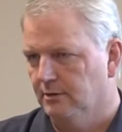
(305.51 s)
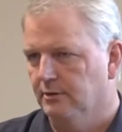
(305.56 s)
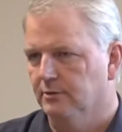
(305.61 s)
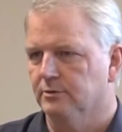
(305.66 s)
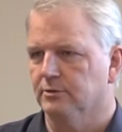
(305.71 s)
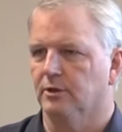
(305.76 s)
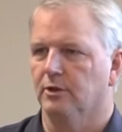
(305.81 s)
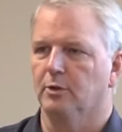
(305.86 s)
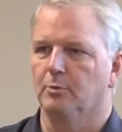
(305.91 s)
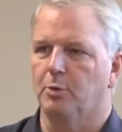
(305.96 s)

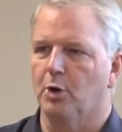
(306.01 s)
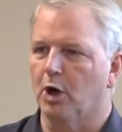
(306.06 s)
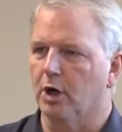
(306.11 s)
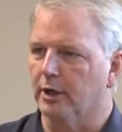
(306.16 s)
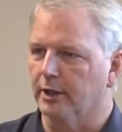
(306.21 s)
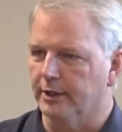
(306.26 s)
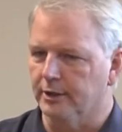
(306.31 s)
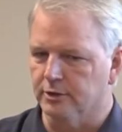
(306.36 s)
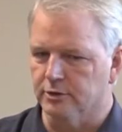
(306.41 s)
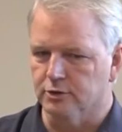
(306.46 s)
So the
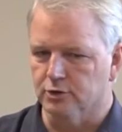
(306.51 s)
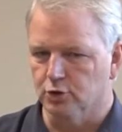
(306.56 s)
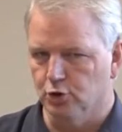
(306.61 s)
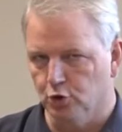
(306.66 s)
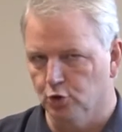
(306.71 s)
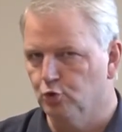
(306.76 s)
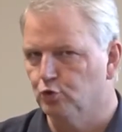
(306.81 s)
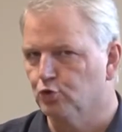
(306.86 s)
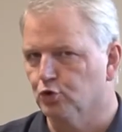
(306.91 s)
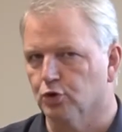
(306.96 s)
party is
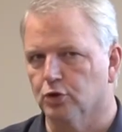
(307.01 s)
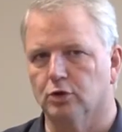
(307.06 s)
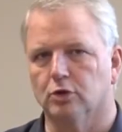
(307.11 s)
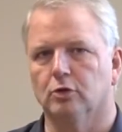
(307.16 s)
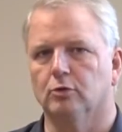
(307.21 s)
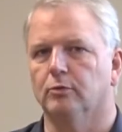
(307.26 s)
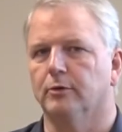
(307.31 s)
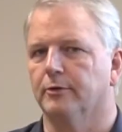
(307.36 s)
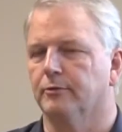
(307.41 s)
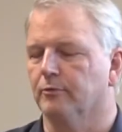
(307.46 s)

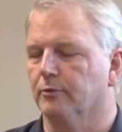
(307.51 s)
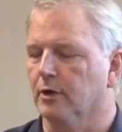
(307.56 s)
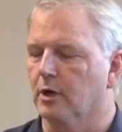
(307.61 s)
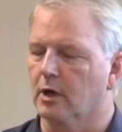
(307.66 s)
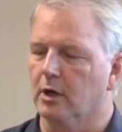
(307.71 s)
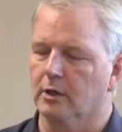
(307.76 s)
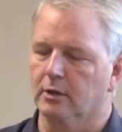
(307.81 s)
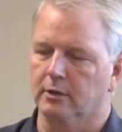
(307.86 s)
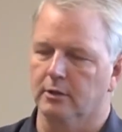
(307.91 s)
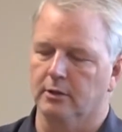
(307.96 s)
neutral with
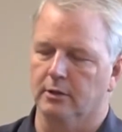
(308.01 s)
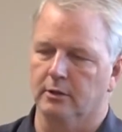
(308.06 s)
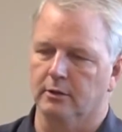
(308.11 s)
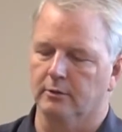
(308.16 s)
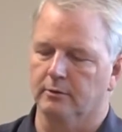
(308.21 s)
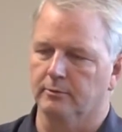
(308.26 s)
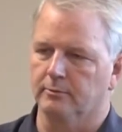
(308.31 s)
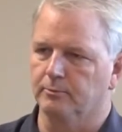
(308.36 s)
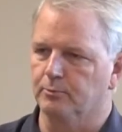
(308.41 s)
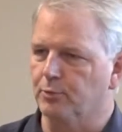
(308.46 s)
regard
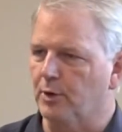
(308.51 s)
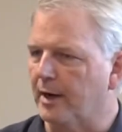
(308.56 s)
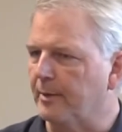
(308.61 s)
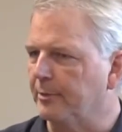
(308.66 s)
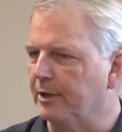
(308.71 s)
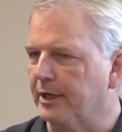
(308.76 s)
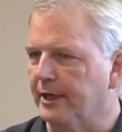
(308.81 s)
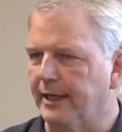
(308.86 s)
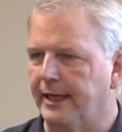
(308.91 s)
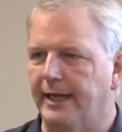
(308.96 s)
to
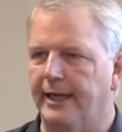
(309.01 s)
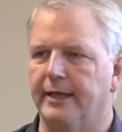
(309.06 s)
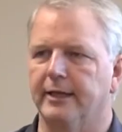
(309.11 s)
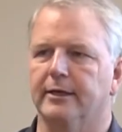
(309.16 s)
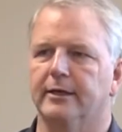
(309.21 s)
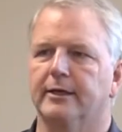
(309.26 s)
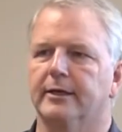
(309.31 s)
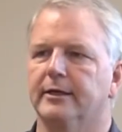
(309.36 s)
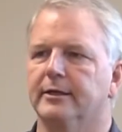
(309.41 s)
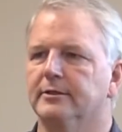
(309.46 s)
primary
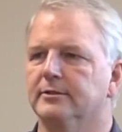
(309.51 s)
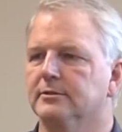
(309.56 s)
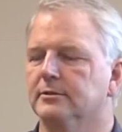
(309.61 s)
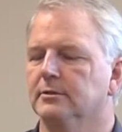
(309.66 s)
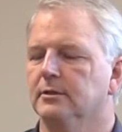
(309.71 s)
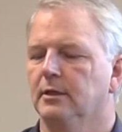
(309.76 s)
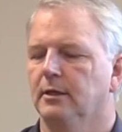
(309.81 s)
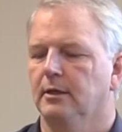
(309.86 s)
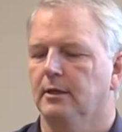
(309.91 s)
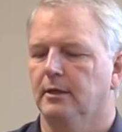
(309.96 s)

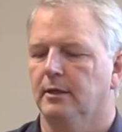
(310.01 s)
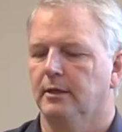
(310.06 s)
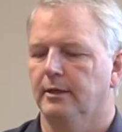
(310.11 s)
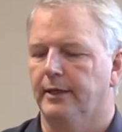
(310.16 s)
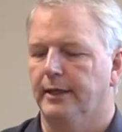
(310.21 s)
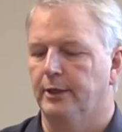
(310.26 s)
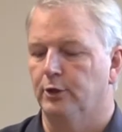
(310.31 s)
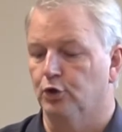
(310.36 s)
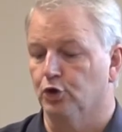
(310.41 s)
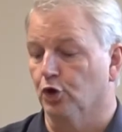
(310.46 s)
candidates,
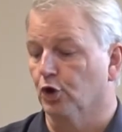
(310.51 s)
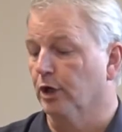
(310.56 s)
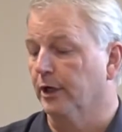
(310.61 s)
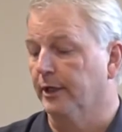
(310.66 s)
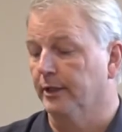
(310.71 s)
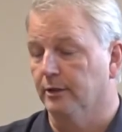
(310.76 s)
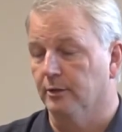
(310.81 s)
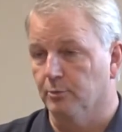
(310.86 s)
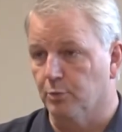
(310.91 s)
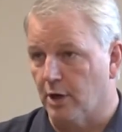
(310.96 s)

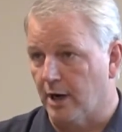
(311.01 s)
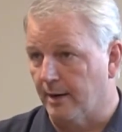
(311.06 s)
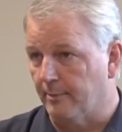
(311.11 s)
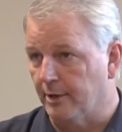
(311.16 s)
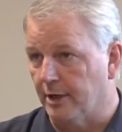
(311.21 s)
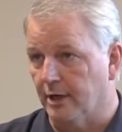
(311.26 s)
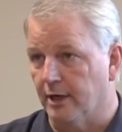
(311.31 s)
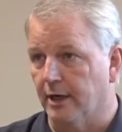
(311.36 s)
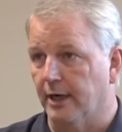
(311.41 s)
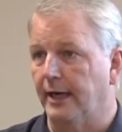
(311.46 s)
during the
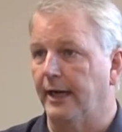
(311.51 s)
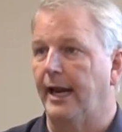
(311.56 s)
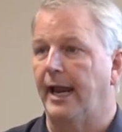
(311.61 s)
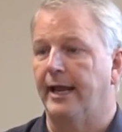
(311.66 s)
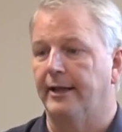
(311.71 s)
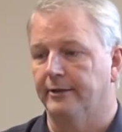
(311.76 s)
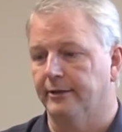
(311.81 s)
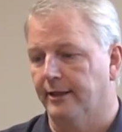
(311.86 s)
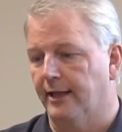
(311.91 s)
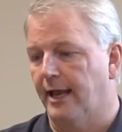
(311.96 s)
primary,
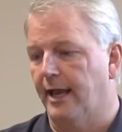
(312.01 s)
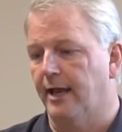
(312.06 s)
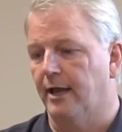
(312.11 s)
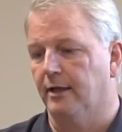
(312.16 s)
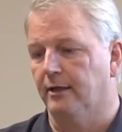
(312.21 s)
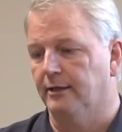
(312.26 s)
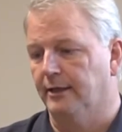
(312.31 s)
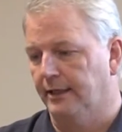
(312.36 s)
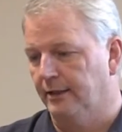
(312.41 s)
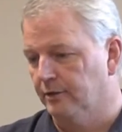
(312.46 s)
and
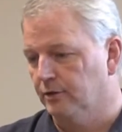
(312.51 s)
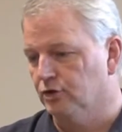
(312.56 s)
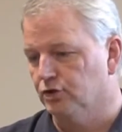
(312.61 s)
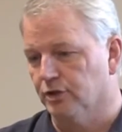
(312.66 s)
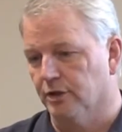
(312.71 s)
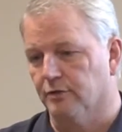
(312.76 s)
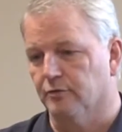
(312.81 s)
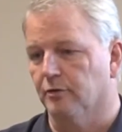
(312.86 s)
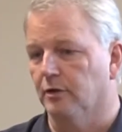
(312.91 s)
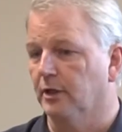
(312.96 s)
then in the
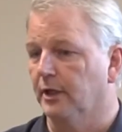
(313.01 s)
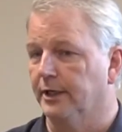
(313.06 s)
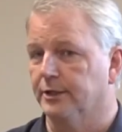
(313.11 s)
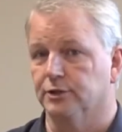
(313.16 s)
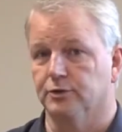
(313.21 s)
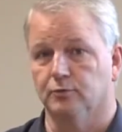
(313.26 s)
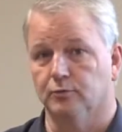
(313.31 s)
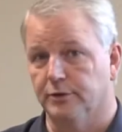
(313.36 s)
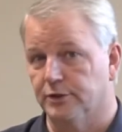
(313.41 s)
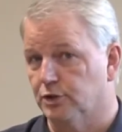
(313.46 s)
general
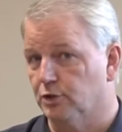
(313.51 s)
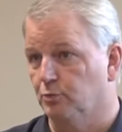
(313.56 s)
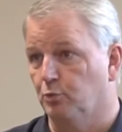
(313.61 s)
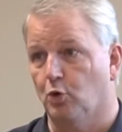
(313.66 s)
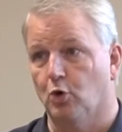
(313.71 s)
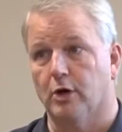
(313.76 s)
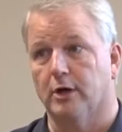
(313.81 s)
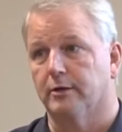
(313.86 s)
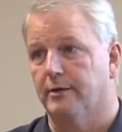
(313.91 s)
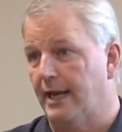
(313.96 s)
election, we
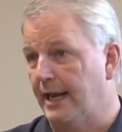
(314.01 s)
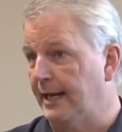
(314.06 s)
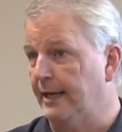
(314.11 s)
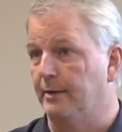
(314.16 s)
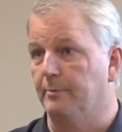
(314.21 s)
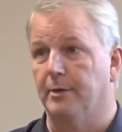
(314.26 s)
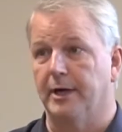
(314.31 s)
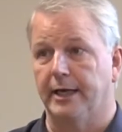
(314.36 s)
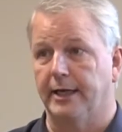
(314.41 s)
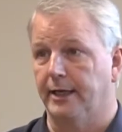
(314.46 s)
support
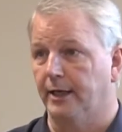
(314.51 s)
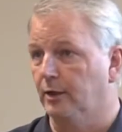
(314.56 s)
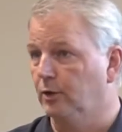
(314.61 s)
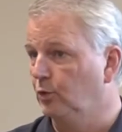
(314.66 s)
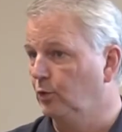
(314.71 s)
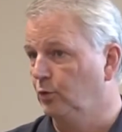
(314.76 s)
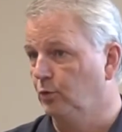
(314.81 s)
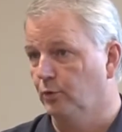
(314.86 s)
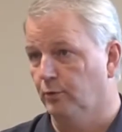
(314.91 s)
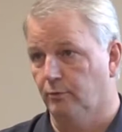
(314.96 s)
anybody
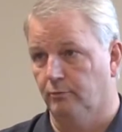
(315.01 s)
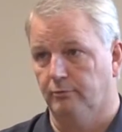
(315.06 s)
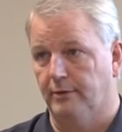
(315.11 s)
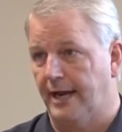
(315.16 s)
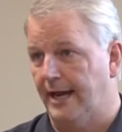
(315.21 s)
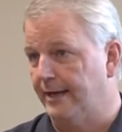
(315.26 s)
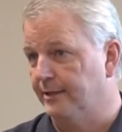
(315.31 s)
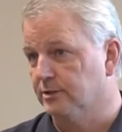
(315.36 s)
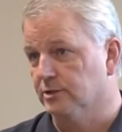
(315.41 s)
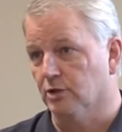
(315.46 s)
who
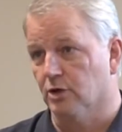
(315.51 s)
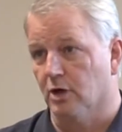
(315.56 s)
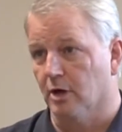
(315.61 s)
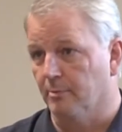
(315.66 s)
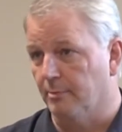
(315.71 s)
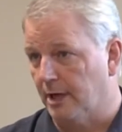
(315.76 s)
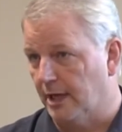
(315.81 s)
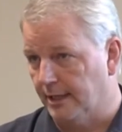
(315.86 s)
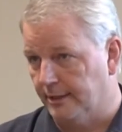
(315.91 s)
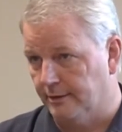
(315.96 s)
has an
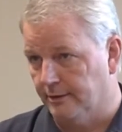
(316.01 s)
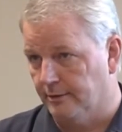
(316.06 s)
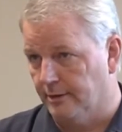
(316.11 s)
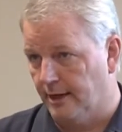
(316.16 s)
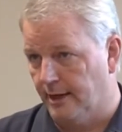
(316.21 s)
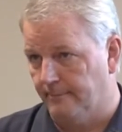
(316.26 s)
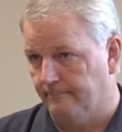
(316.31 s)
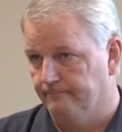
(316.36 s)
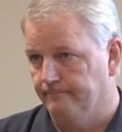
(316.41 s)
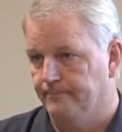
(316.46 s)
R behind their
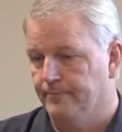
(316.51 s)
name.